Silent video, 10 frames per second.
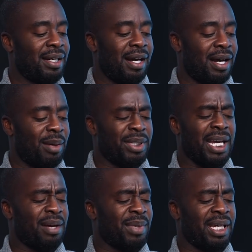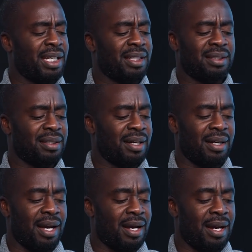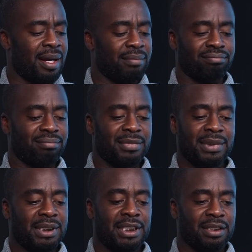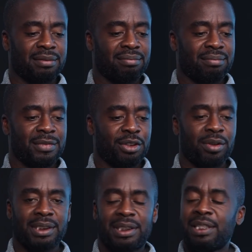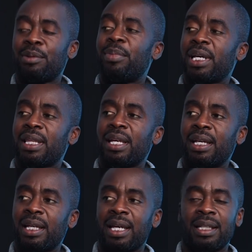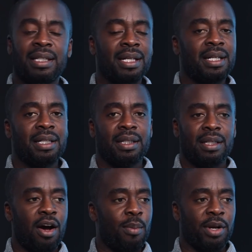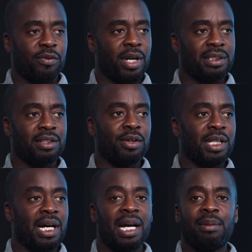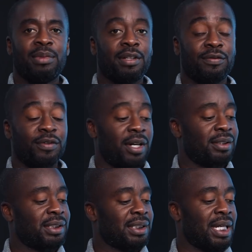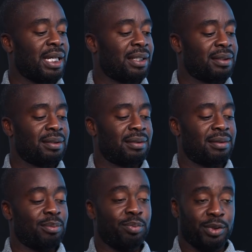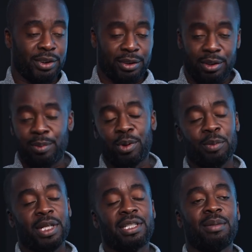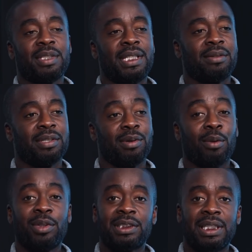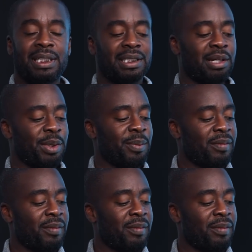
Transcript: But yeah, man, it's just trust is a big thing. And all my friends know that I'm a vault. Like, to the point where they tell me secrets where I wish they didn't tell me.